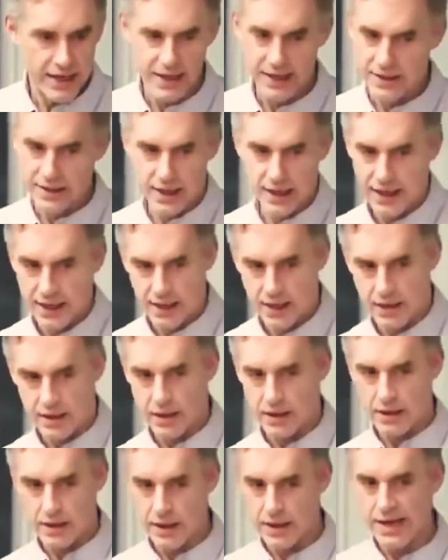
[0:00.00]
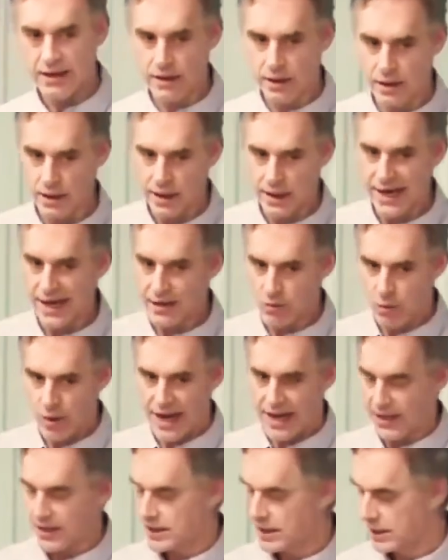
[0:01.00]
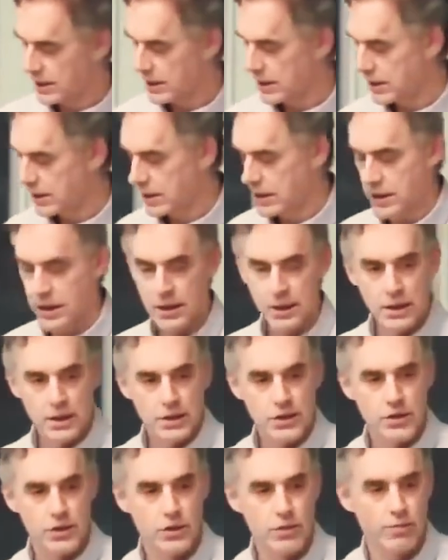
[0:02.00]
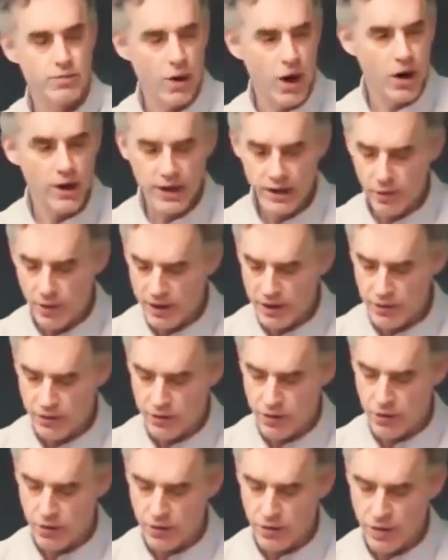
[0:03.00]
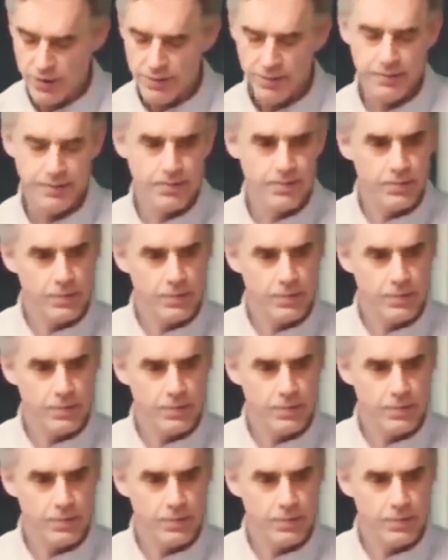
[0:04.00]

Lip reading: it's like it wins. So partly what you do